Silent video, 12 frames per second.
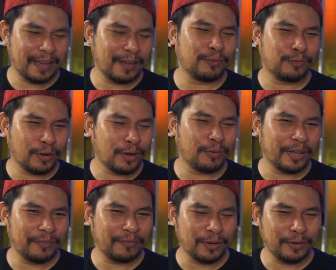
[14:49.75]
a
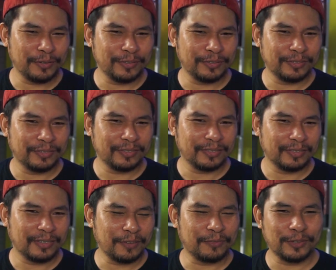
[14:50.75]
Huawei phone,
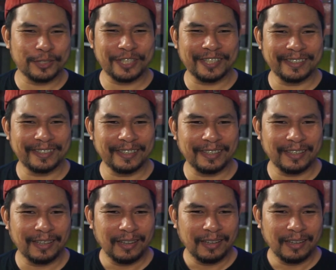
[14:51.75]
unfortunately.